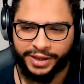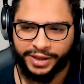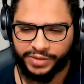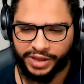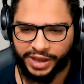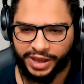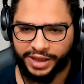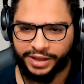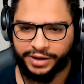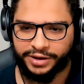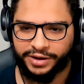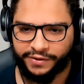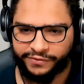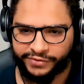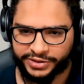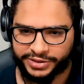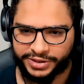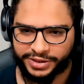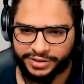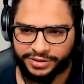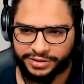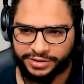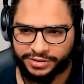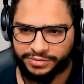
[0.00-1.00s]
And after
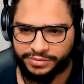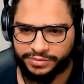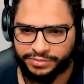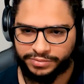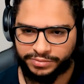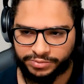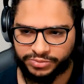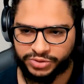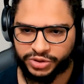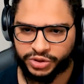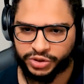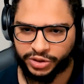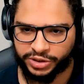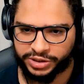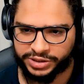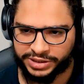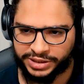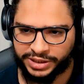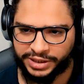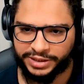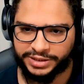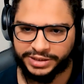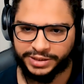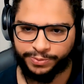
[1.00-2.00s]
that, start
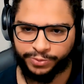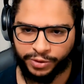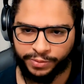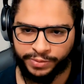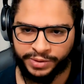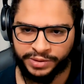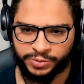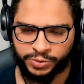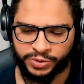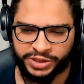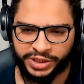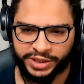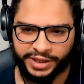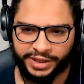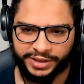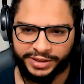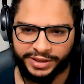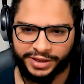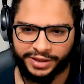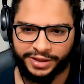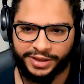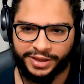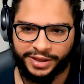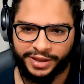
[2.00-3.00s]
seeing the problem with the
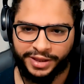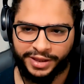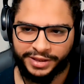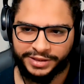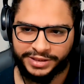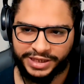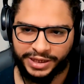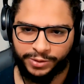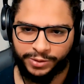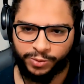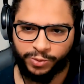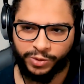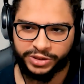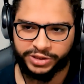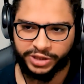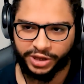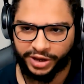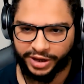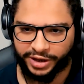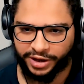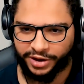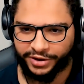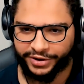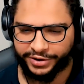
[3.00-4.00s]
data, see what
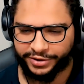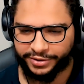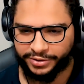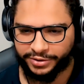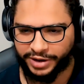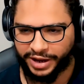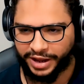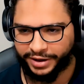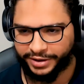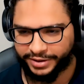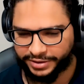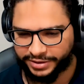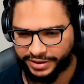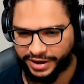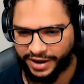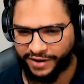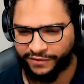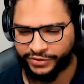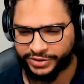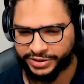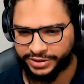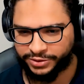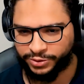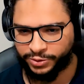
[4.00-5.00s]
are, and
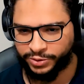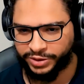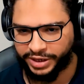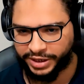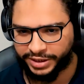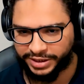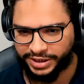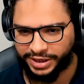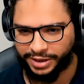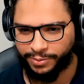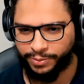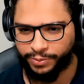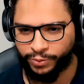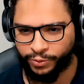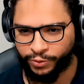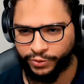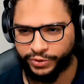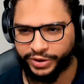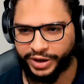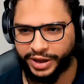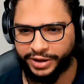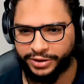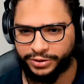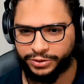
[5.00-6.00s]
after that you dig deep
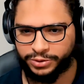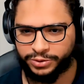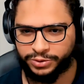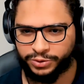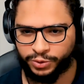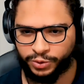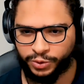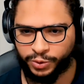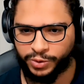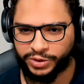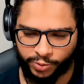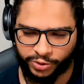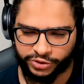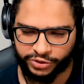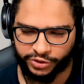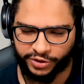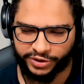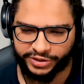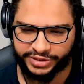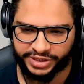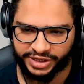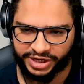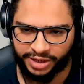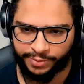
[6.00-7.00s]
more and to know what are
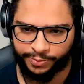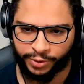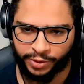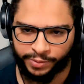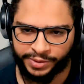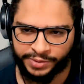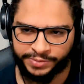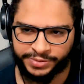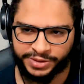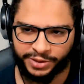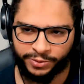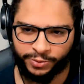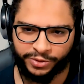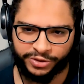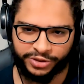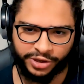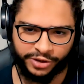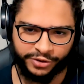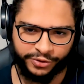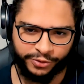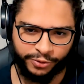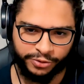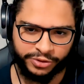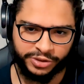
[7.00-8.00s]
the real problems and what
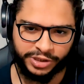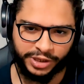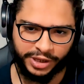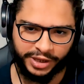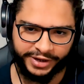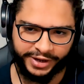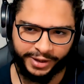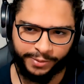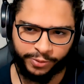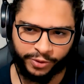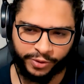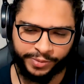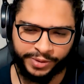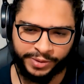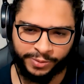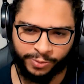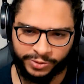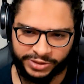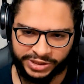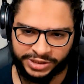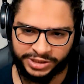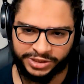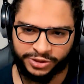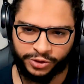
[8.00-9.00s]
are not a real problem
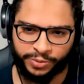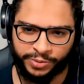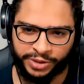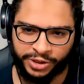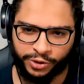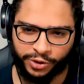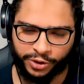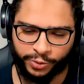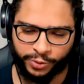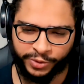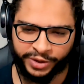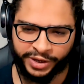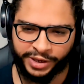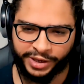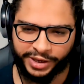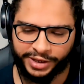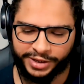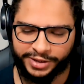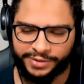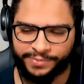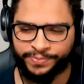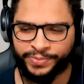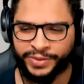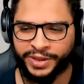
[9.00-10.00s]
within the domain you are working
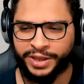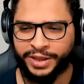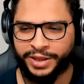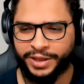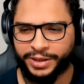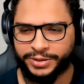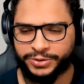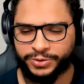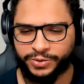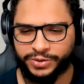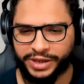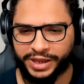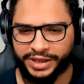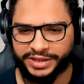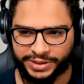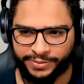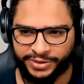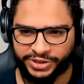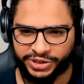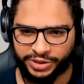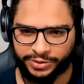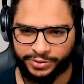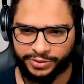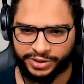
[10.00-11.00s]
in. So yeah, the
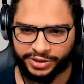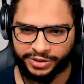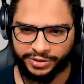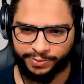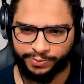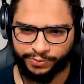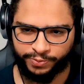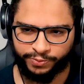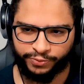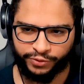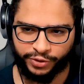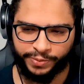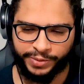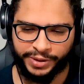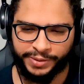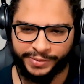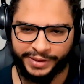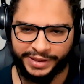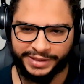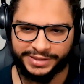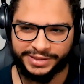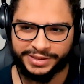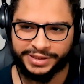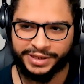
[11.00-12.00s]
major problem
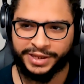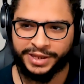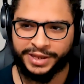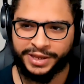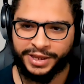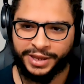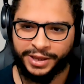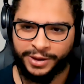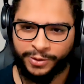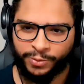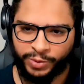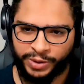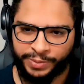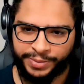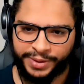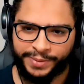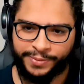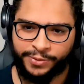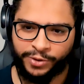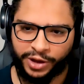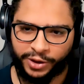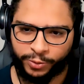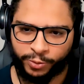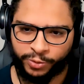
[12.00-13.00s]
is when
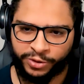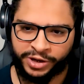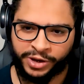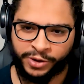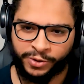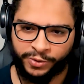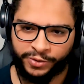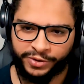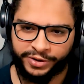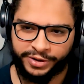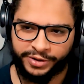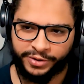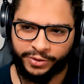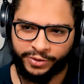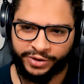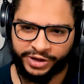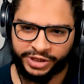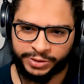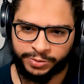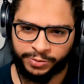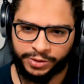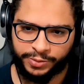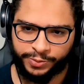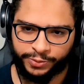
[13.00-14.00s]
people are working on a
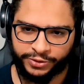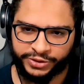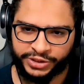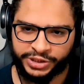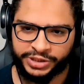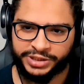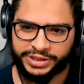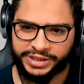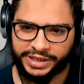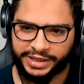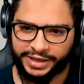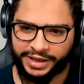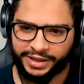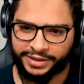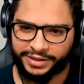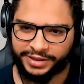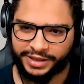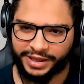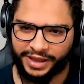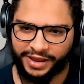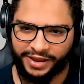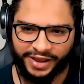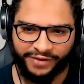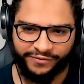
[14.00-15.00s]
small project, they get
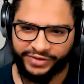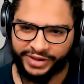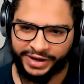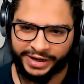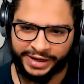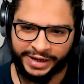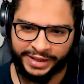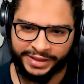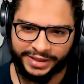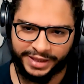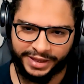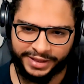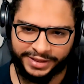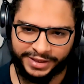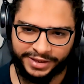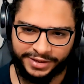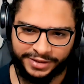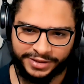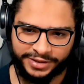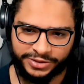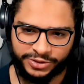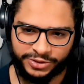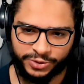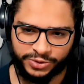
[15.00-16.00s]
a very clean
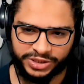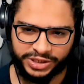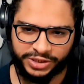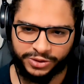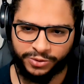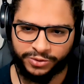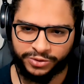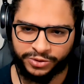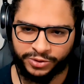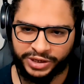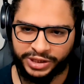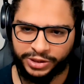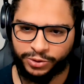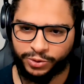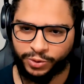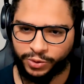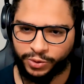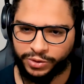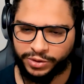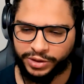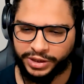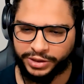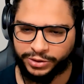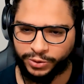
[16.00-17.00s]
data, so they don't need
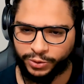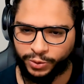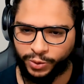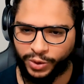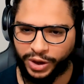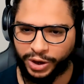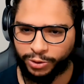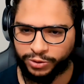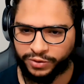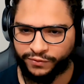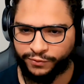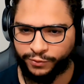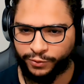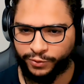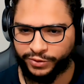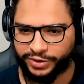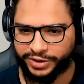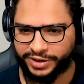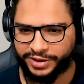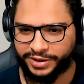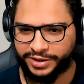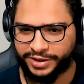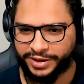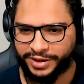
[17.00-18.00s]
to do a lot of
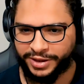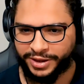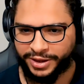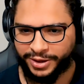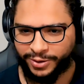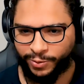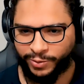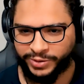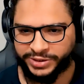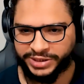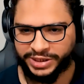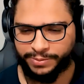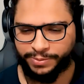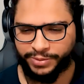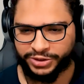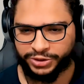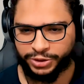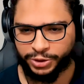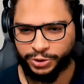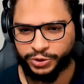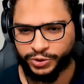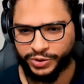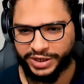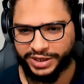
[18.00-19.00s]
work with it. But
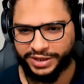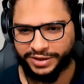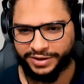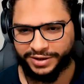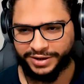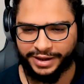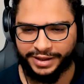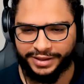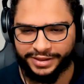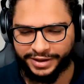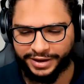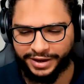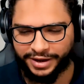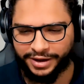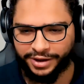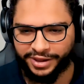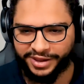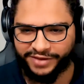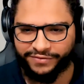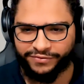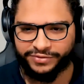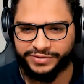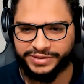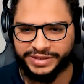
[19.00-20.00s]
usually in real
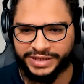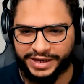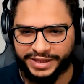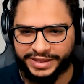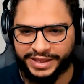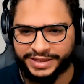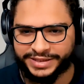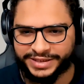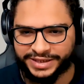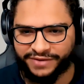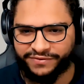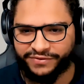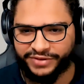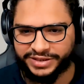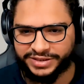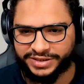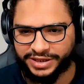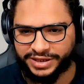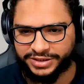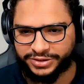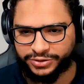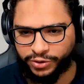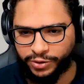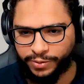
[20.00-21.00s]
life, the data itself
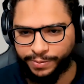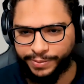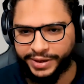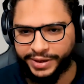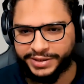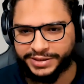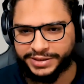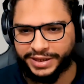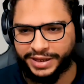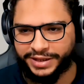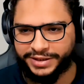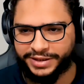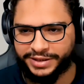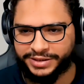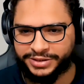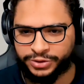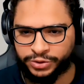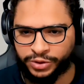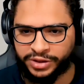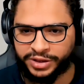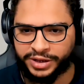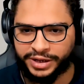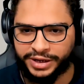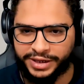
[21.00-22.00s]
is complex and it's
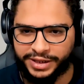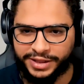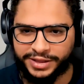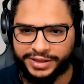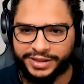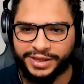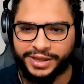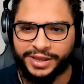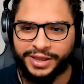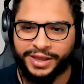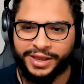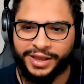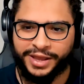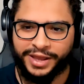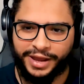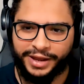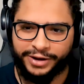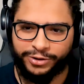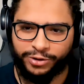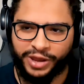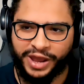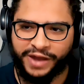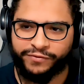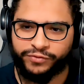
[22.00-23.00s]
not cleaned, and
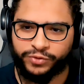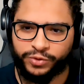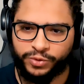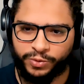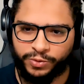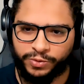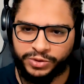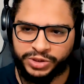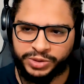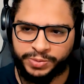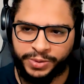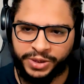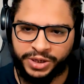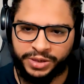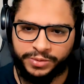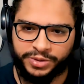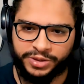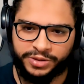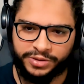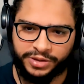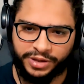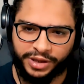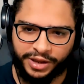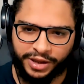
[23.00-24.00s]
you have to spend
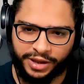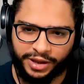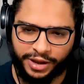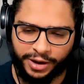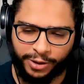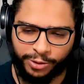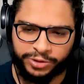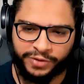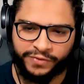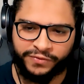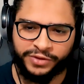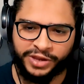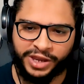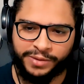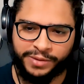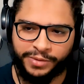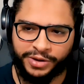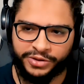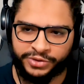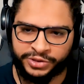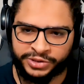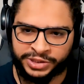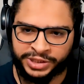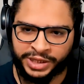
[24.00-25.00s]
a lot of time
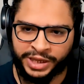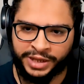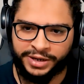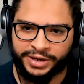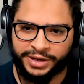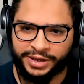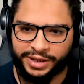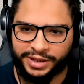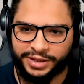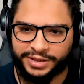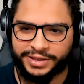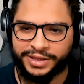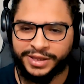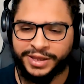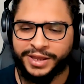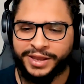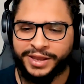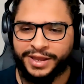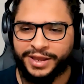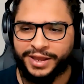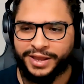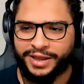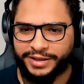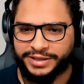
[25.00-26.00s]
understanding it,
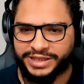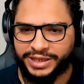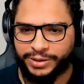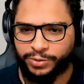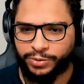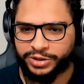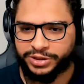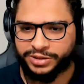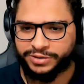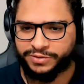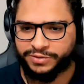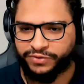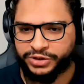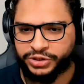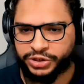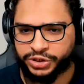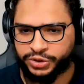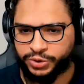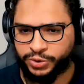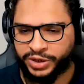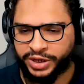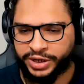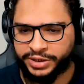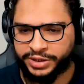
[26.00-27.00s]
see what features
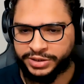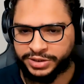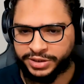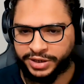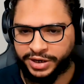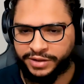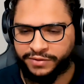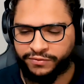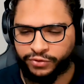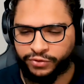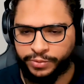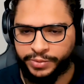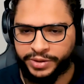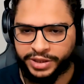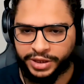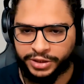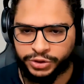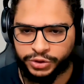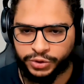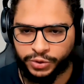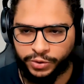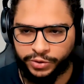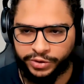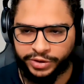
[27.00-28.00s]
you can extract from it, and
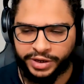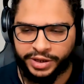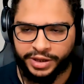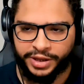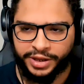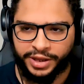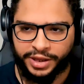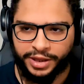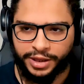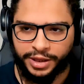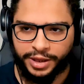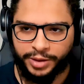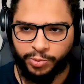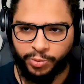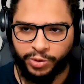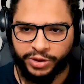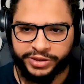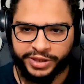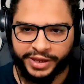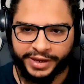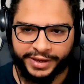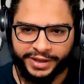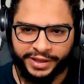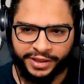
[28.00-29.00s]
so on.
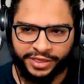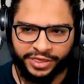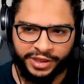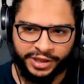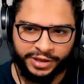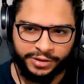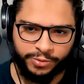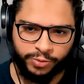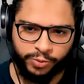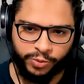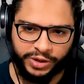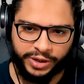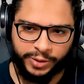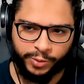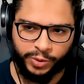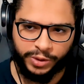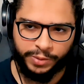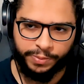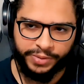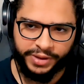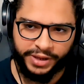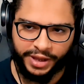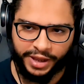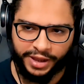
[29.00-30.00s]
What I think will
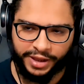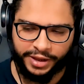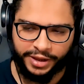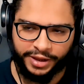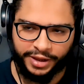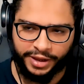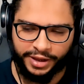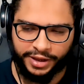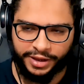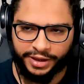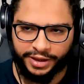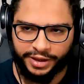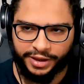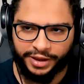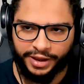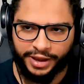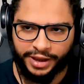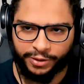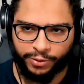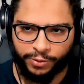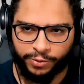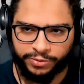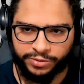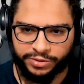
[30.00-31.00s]
be a
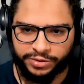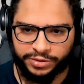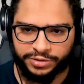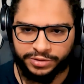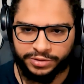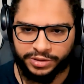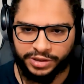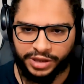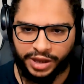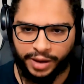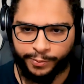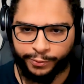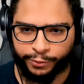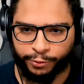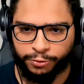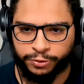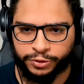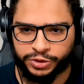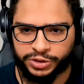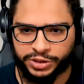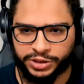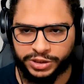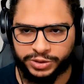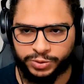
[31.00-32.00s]
good
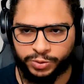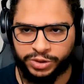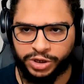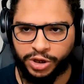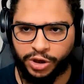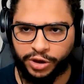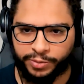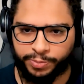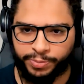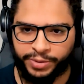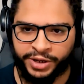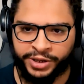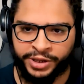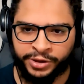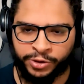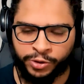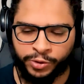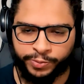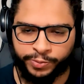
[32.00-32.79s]
approach is when you are building your